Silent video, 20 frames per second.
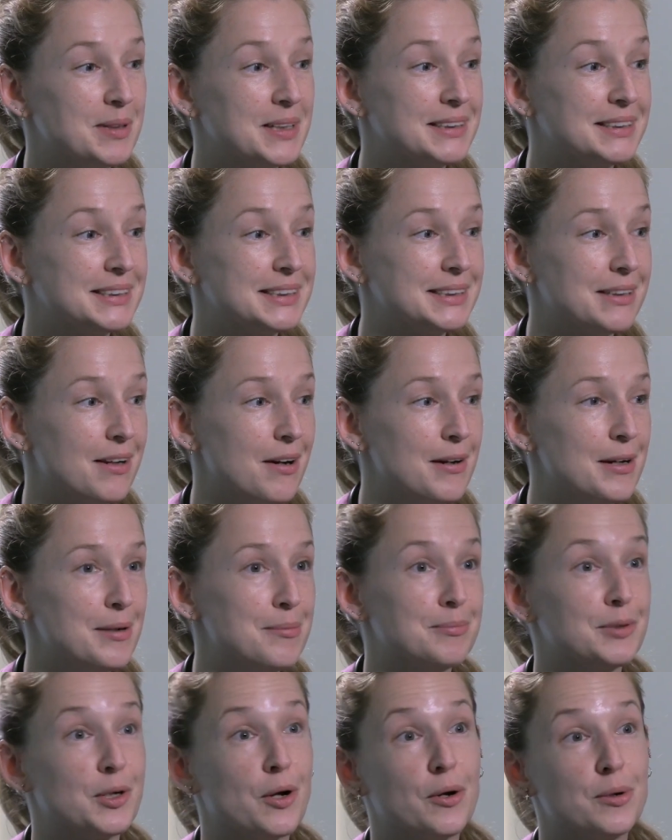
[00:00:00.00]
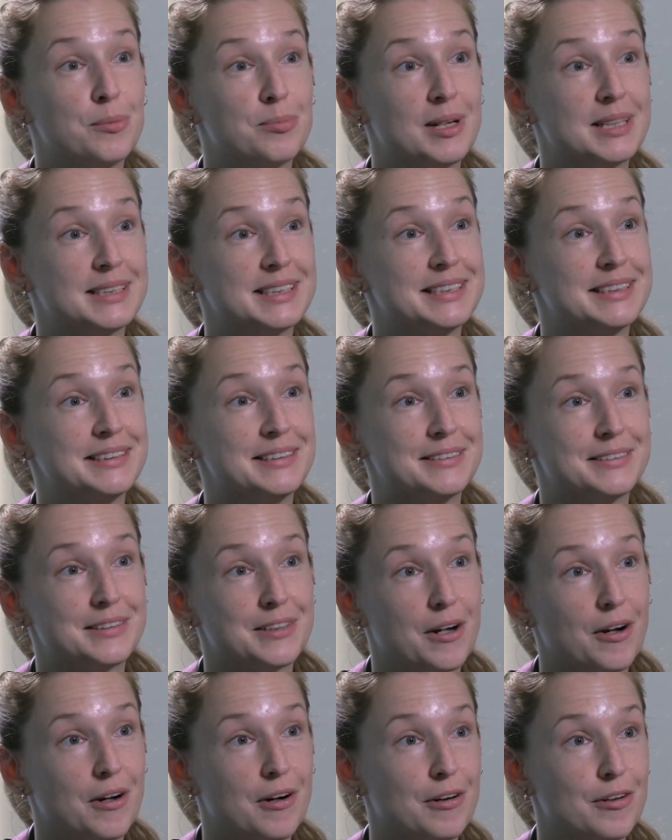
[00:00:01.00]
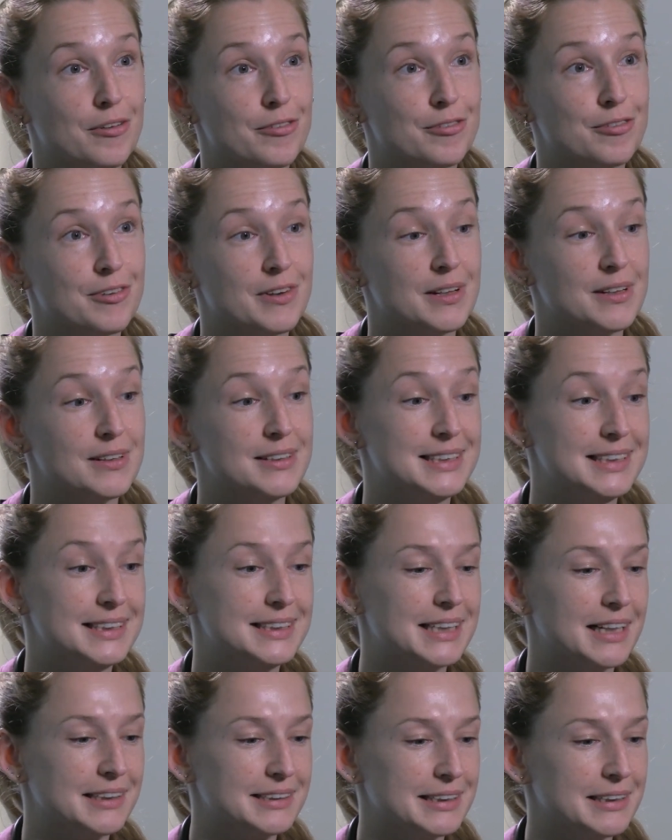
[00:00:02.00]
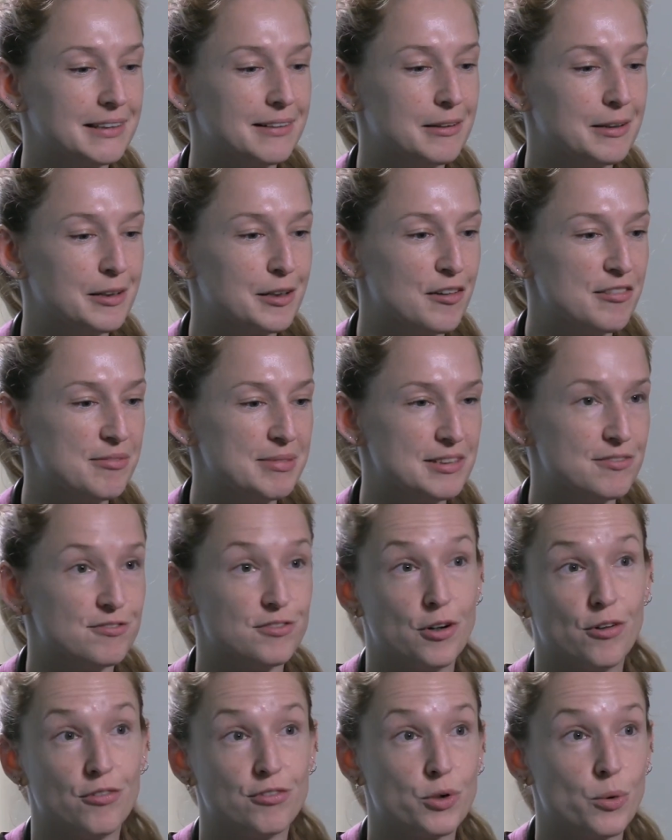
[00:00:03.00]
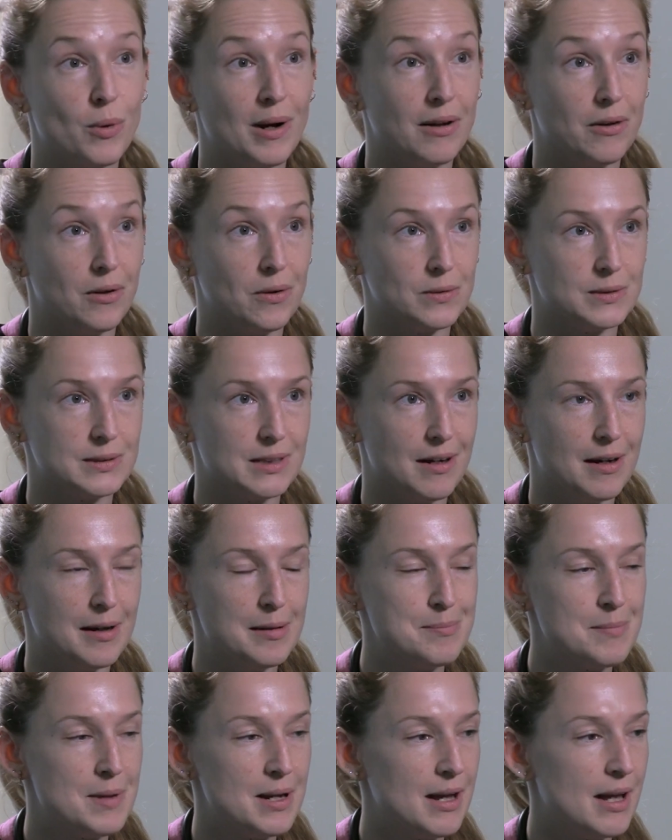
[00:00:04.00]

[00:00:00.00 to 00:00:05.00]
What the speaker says: because I'm co-president of the desexing clinic, I've been involved quite a long time.